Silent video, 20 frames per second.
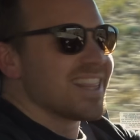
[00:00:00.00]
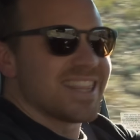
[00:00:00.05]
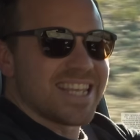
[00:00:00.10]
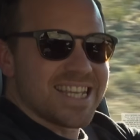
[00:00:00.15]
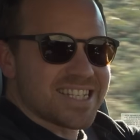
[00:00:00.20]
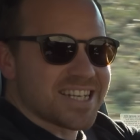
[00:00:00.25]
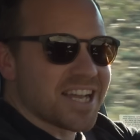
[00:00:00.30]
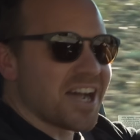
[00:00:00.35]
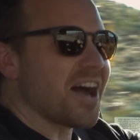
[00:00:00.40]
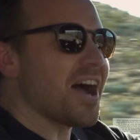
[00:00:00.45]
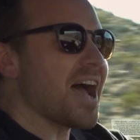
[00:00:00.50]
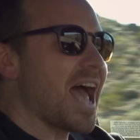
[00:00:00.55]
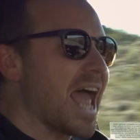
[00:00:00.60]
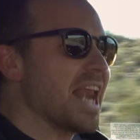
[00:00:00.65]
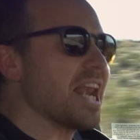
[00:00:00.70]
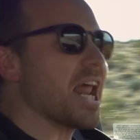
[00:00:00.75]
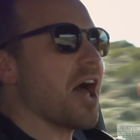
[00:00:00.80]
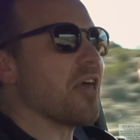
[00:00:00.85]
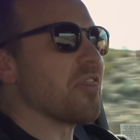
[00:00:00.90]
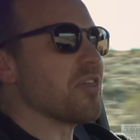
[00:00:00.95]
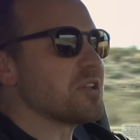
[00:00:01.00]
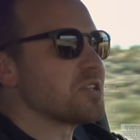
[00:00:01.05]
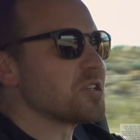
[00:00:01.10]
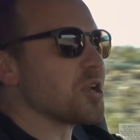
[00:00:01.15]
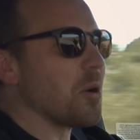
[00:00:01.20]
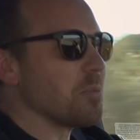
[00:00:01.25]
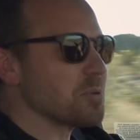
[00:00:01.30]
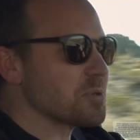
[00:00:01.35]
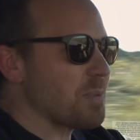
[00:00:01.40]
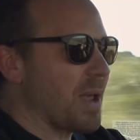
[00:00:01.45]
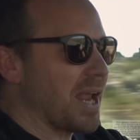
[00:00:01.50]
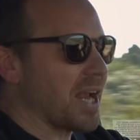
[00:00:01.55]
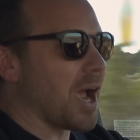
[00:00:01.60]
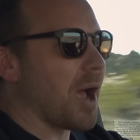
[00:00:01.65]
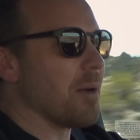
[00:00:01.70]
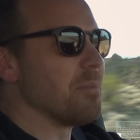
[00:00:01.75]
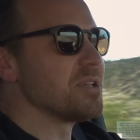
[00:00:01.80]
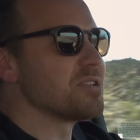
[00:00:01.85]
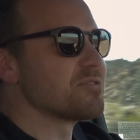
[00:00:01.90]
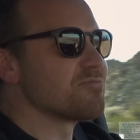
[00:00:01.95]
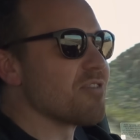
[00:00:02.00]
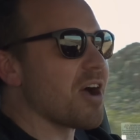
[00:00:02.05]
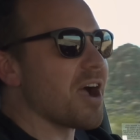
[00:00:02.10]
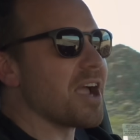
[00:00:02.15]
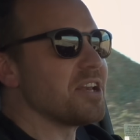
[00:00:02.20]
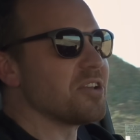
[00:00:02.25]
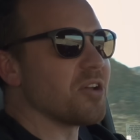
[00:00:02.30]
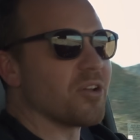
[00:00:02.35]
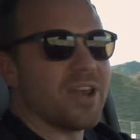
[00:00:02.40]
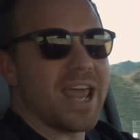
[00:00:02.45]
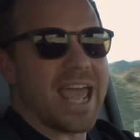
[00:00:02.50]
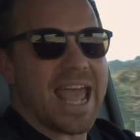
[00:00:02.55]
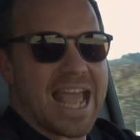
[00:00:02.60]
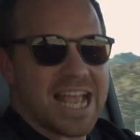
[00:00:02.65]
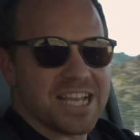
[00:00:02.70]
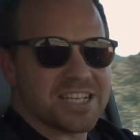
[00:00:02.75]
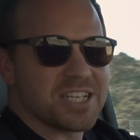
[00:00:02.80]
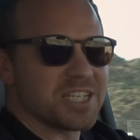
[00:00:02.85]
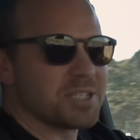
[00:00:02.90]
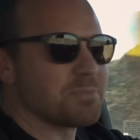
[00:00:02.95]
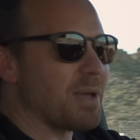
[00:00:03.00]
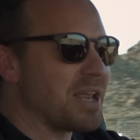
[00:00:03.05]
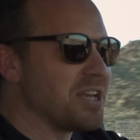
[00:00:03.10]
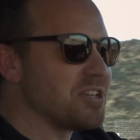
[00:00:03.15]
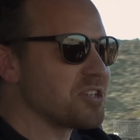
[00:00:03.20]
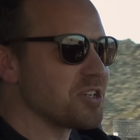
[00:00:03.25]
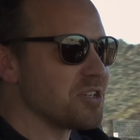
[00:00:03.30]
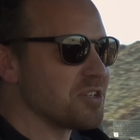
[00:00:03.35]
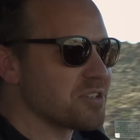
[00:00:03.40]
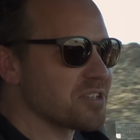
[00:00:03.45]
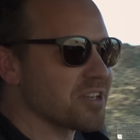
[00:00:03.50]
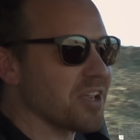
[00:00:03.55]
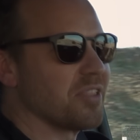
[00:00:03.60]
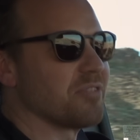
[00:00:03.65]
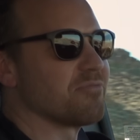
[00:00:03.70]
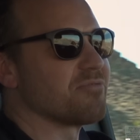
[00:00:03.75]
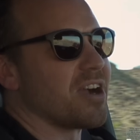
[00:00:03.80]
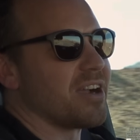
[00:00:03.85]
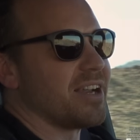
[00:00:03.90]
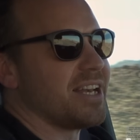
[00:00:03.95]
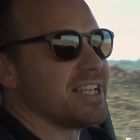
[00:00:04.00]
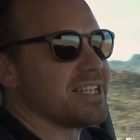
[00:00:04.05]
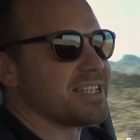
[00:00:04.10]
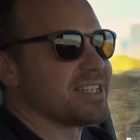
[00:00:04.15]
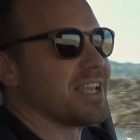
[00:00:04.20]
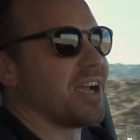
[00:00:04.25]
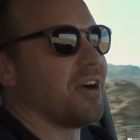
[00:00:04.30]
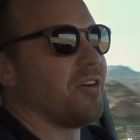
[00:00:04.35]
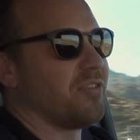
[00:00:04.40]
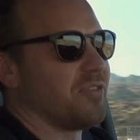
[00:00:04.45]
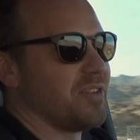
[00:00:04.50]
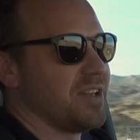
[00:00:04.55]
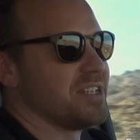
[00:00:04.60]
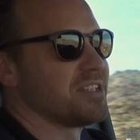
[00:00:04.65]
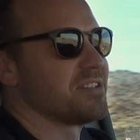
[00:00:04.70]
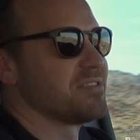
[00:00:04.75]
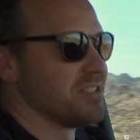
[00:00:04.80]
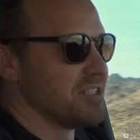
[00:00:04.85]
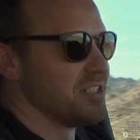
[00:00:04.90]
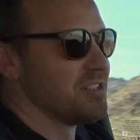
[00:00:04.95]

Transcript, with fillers: This car and other top-spec Hummers ride on air suspension, so the ride itself is